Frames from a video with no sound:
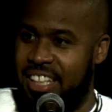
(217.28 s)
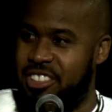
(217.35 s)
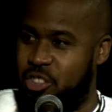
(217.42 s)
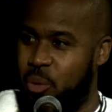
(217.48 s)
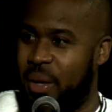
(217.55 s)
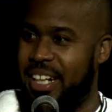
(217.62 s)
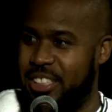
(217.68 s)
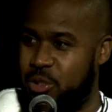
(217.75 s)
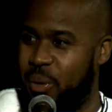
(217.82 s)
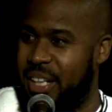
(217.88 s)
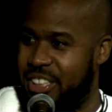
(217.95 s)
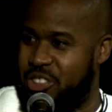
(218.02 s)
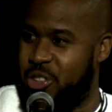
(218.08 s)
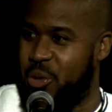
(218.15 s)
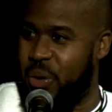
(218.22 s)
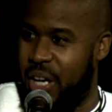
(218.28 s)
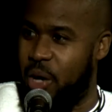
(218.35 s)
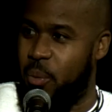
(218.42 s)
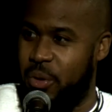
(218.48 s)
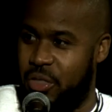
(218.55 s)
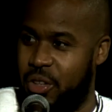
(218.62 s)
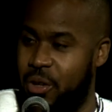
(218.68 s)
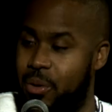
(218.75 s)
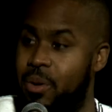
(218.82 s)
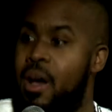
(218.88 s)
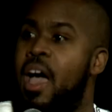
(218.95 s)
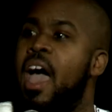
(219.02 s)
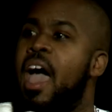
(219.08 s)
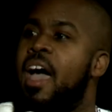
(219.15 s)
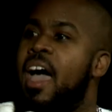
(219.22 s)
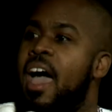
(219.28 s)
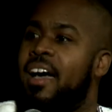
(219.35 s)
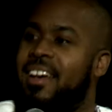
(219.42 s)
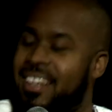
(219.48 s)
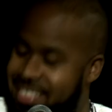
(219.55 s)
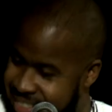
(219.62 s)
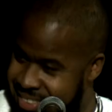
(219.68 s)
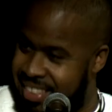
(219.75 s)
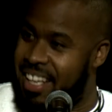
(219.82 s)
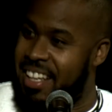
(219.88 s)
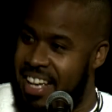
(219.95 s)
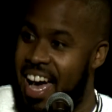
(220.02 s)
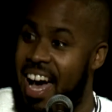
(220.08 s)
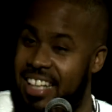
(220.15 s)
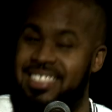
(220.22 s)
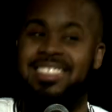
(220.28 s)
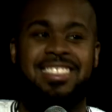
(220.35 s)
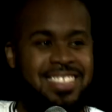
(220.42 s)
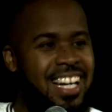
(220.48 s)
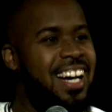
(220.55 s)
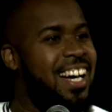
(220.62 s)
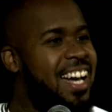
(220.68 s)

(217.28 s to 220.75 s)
in 2022 here with you. Yes.